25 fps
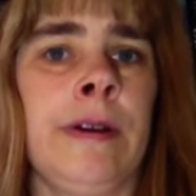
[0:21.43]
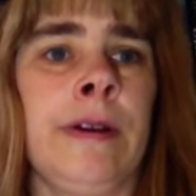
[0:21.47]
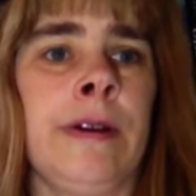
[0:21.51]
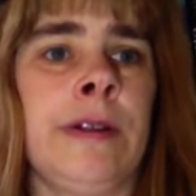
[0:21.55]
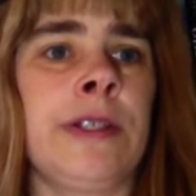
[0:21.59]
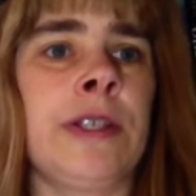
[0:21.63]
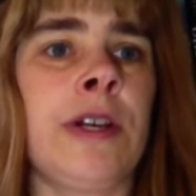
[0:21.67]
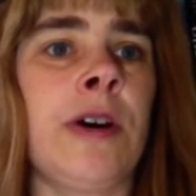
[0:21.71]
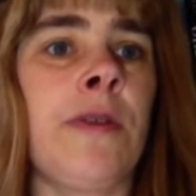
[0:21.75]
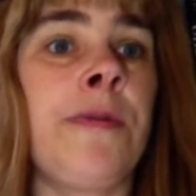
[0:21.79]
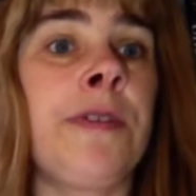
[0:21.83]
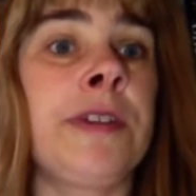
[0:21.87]

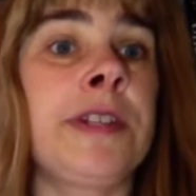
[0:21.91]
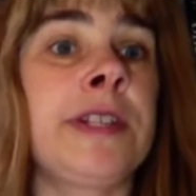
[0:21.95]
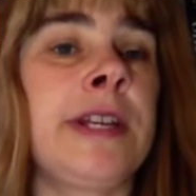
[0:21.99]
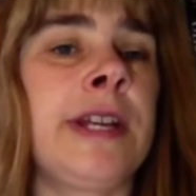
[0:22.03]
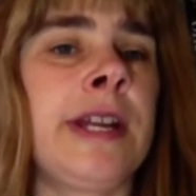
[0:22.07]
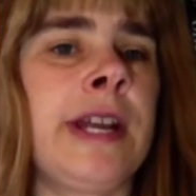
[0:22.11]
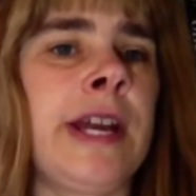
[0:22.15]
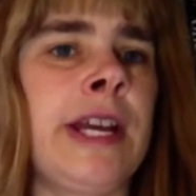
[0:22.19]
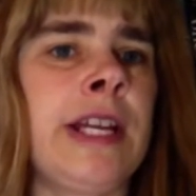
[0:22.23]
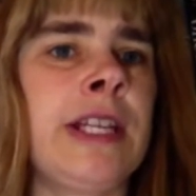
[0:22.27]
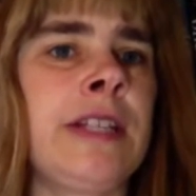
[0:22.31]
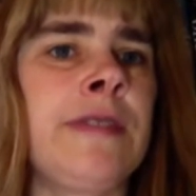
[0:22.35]
So for
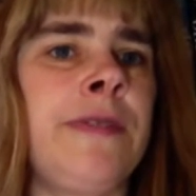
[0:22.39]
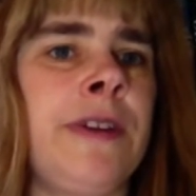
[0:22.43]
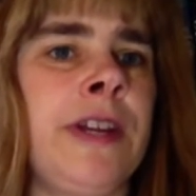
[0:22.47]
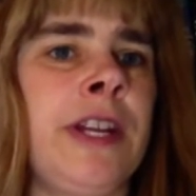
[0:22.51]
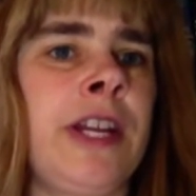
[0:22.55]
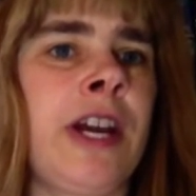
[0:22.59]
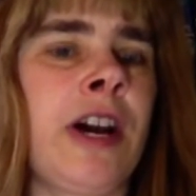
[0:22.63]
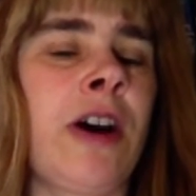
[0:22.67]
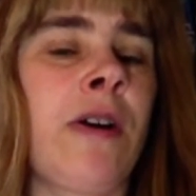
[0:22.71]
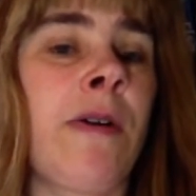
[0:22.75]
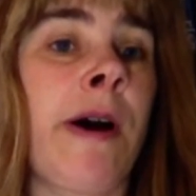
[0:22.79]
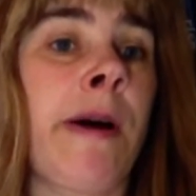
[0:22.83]
today's
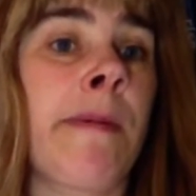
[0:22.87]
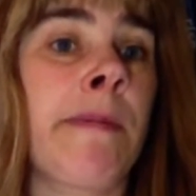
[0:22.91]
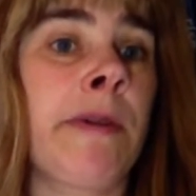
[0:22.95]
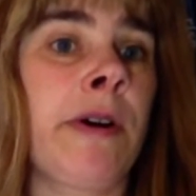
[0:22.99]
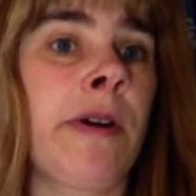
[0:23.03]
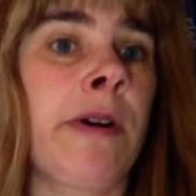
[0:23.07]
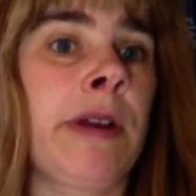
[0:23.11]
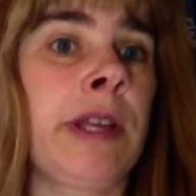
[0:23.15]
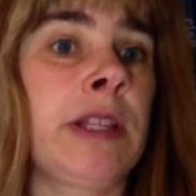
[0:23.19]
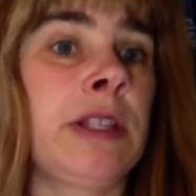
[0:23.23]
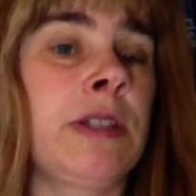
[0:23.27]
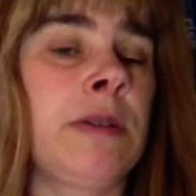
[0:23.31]
video, I'm
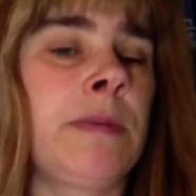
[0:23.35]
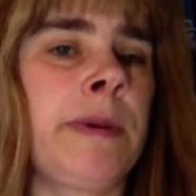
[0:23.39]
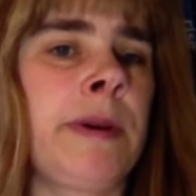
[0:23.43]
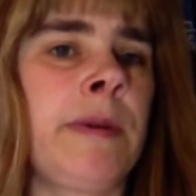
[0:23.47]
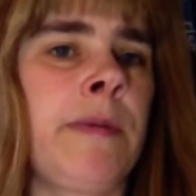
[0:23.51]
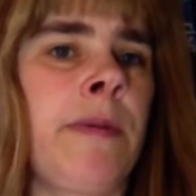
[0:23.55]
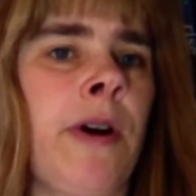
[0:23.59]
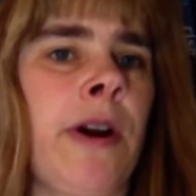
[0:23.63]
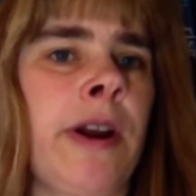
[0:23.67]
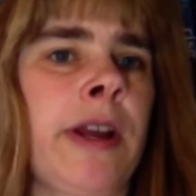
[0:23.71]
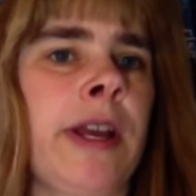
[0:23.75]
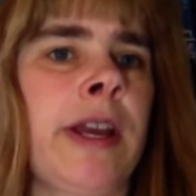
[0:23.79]
going to be
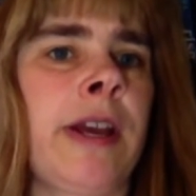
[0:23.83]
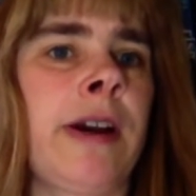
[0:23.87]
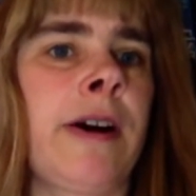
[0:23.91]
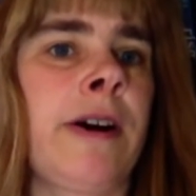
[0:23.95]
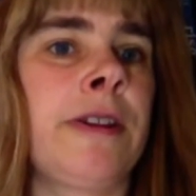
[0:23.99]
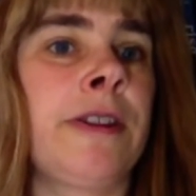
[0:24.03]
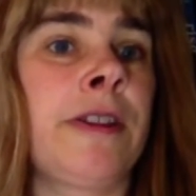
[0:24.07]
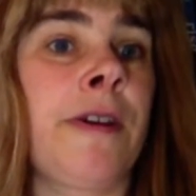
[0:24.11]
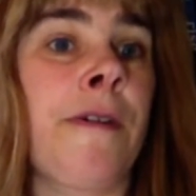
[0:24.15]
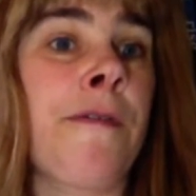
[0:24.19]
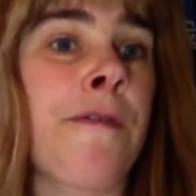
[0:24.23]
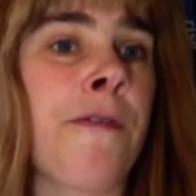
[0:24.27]
working
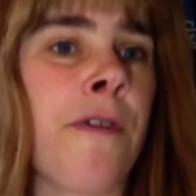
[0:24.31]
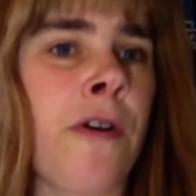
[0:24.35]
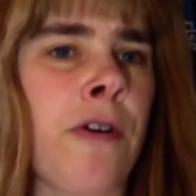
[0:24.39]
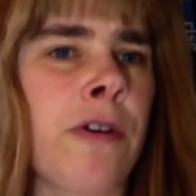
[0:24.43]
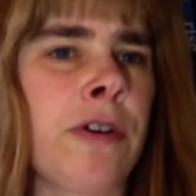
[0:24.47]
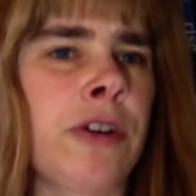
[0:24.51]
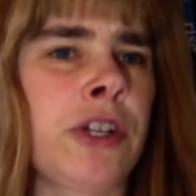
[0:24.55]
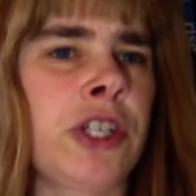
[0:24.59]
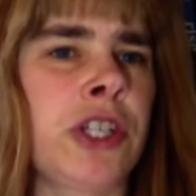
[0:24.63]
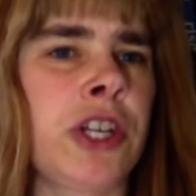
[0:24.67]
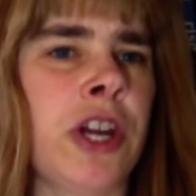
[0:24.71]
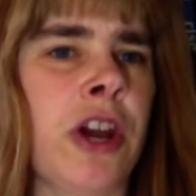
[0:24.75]
on the
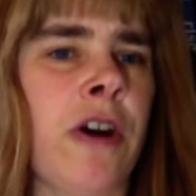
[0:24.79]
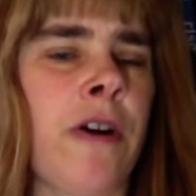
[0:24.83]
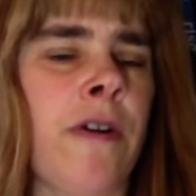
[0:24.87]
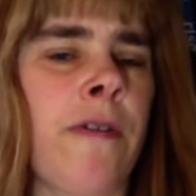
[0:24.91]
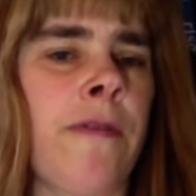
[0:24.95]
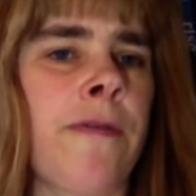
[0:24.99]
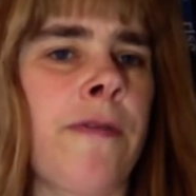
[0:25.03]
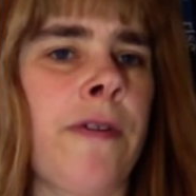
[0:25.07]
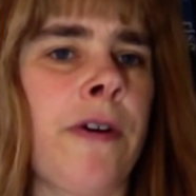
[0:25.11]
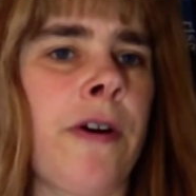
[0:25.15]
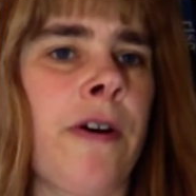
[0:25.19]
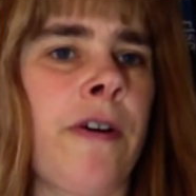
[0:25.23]
first
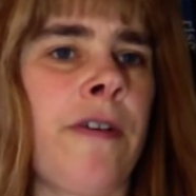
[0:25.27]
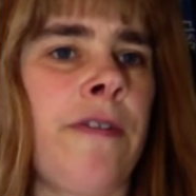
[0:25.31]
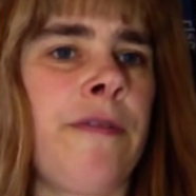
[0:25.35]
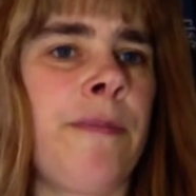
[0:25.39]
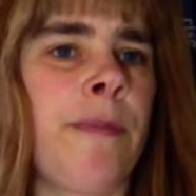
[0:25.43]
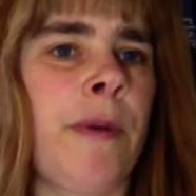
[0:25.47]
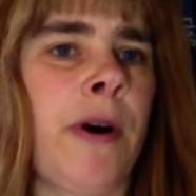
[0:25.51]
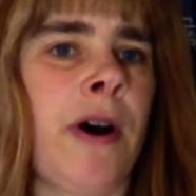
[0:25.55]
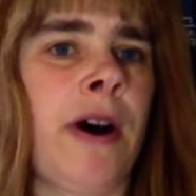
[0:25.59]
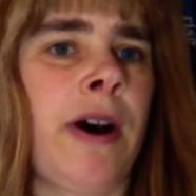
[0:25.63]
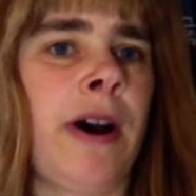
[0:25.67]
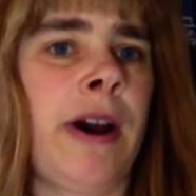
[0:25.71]
shelf of
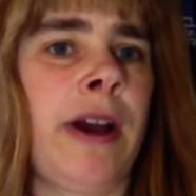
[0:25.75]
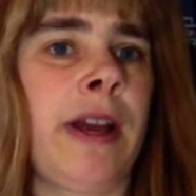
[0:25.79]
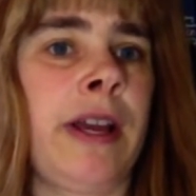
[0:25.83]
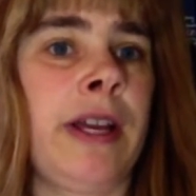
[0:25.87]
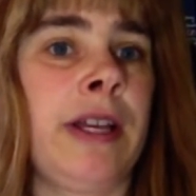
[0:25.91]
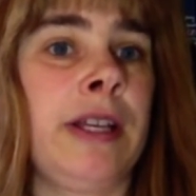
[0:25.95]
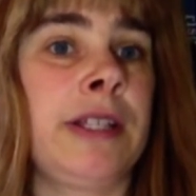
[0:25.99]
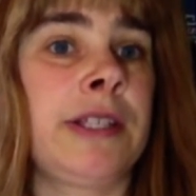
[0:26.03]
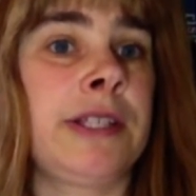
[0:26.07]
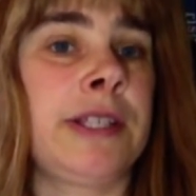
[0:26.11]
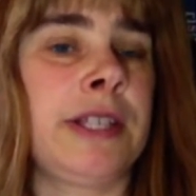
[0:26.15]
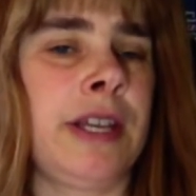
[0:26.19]

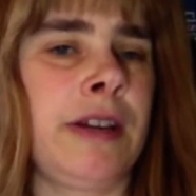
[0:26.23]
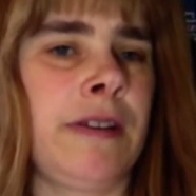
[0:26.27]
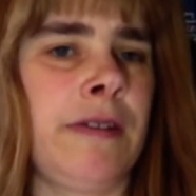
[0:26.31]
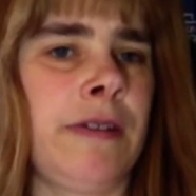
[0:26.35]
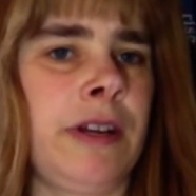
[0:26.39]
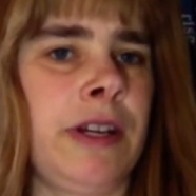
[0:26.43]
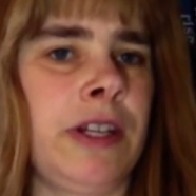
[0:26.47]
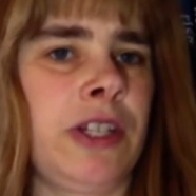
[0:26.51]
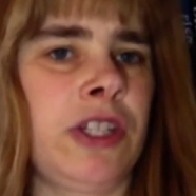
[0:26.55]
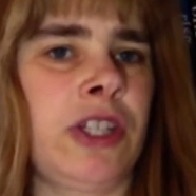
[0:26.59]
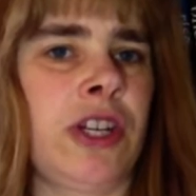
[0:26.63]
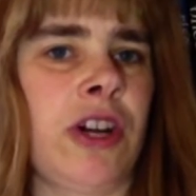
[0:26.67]
my
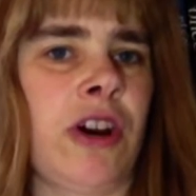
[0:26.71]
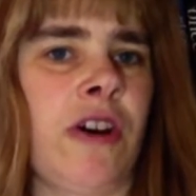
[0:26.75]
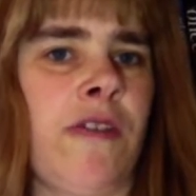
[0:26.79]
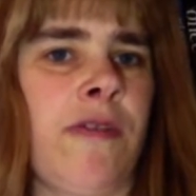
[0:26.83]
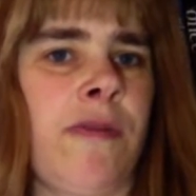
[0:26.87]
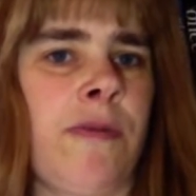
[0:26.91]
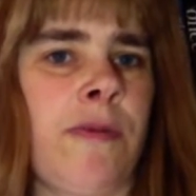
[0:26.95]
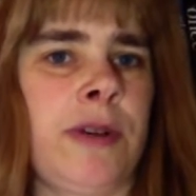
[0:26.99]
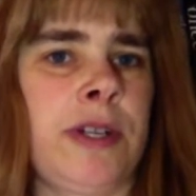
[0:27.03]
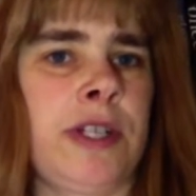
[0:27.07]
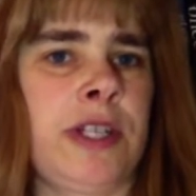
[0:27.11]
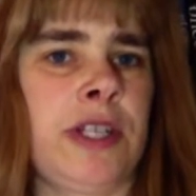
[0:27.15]
series
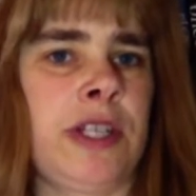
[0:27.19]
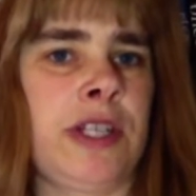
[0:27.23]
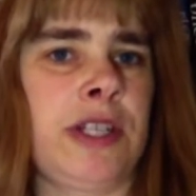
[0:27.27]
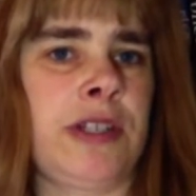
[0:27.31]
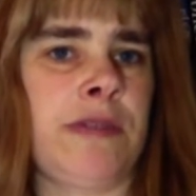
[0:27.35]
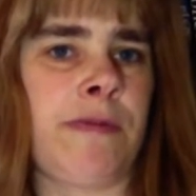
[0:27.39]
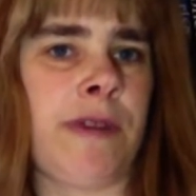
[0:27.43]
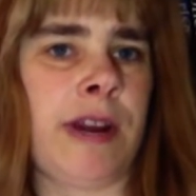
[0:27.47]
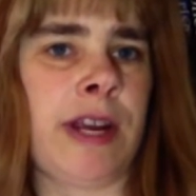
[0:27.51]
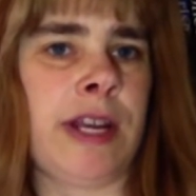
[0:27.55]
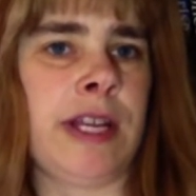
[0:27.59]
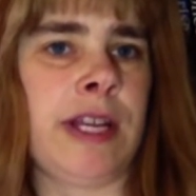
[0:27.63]
shelf, which
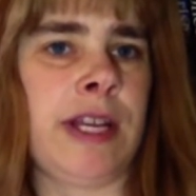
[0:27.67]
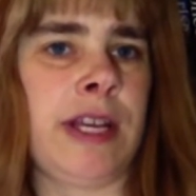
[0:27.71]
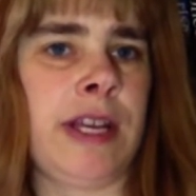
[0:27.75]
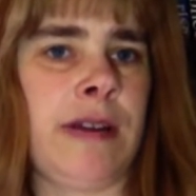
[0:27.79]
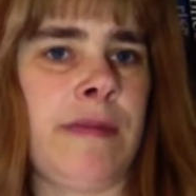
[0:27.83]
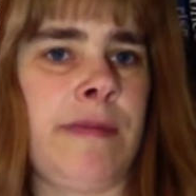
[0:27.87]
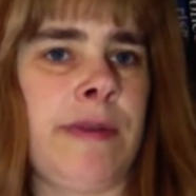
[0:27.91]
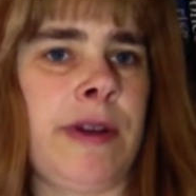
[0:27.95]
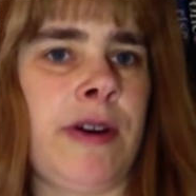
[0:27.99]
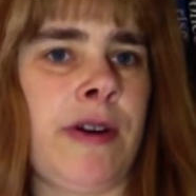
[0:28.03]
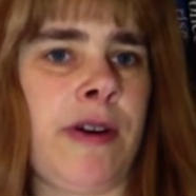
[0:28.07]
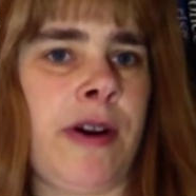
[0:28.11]
is right
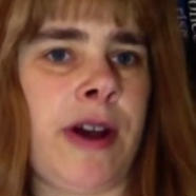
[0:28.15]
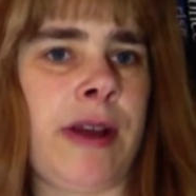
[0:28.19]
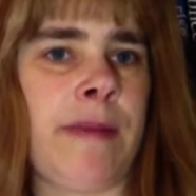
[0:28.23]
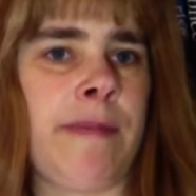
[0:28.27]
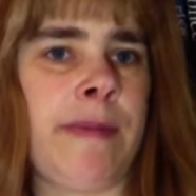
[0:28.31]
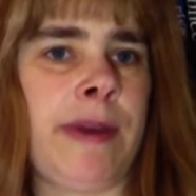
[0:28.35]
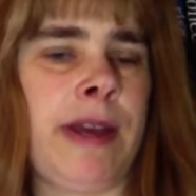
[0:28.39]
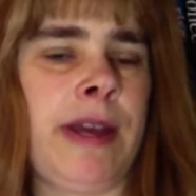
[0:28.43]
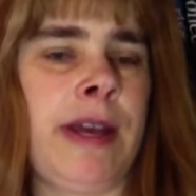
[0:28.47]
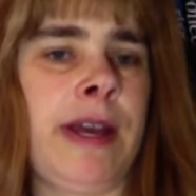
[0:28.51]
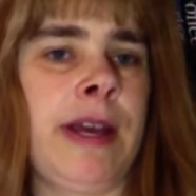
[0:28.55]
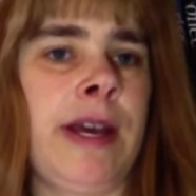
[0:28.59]
here behind
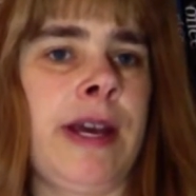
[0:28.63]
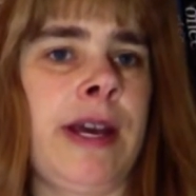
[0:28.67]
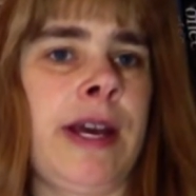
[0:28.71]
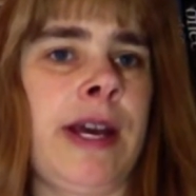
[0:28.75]
me.